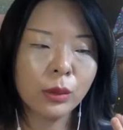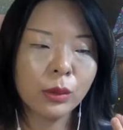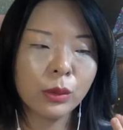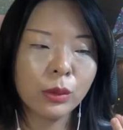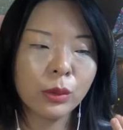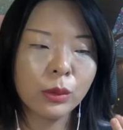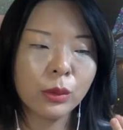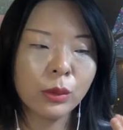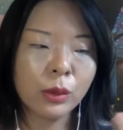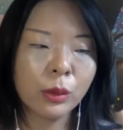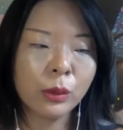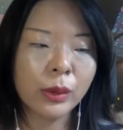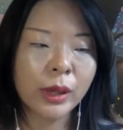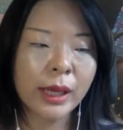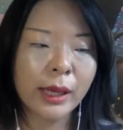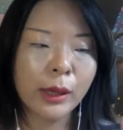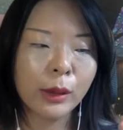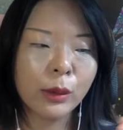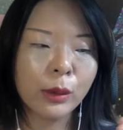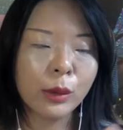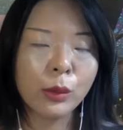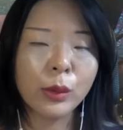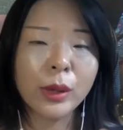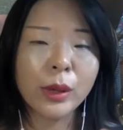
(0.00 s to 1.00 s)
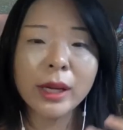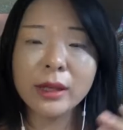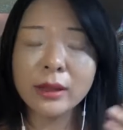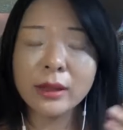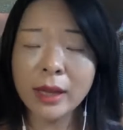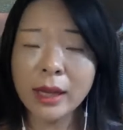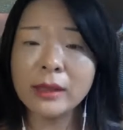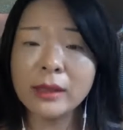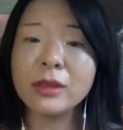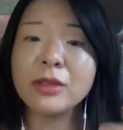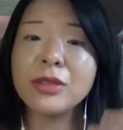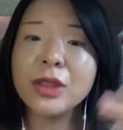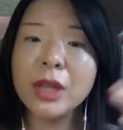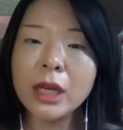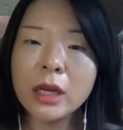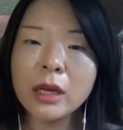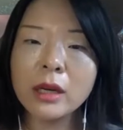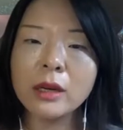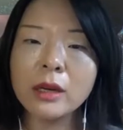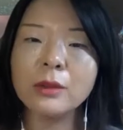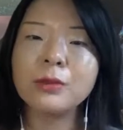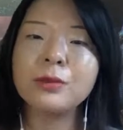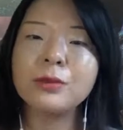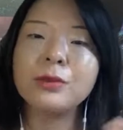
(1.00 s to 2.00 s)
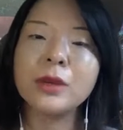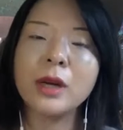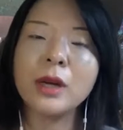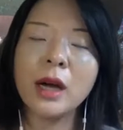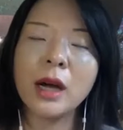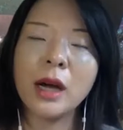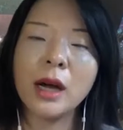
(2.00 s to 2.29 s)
When we kind of think of